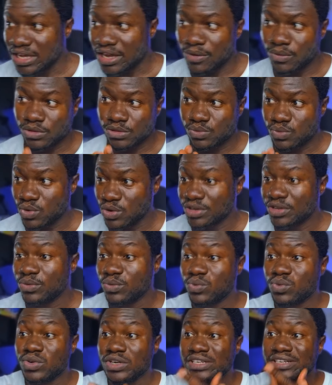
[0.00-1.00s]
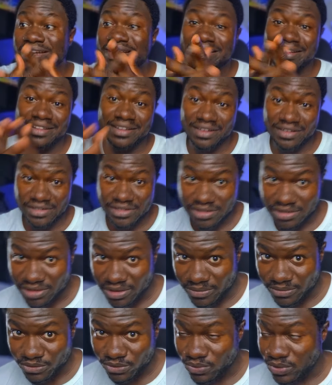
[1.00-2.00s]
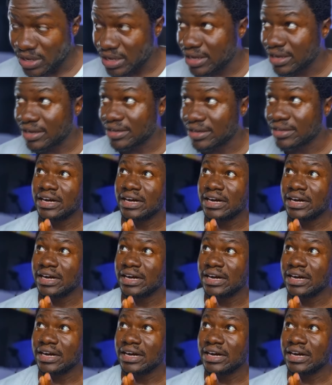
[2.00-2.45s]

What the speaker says: I was working with another software,